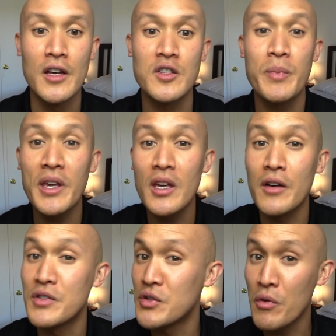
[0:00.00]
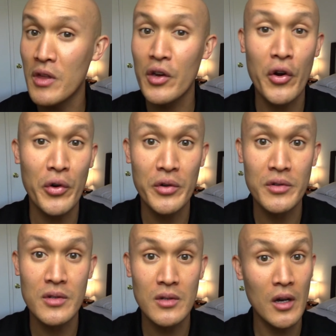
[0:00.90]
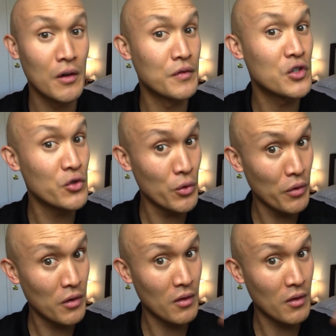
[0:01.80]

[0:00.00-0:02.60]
Speaking of soothing kernels of truth,